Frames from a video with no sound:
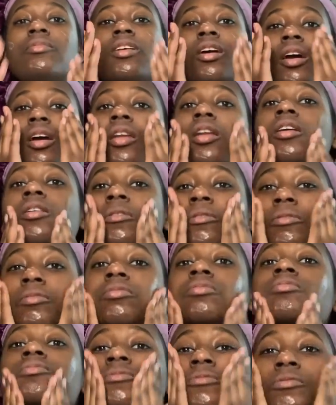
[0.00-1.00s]
And I'll
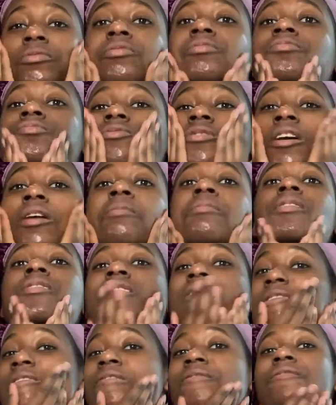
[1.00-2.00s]
rub it
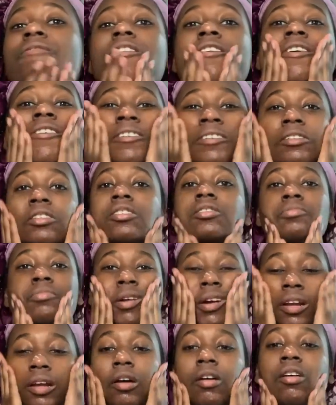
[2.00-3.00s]
in first,
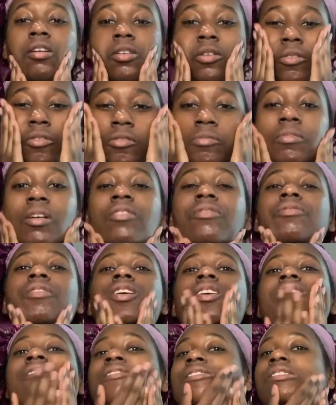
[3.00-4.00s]
spread it all over my
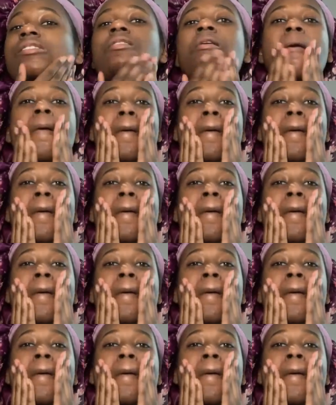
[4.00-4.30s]
face.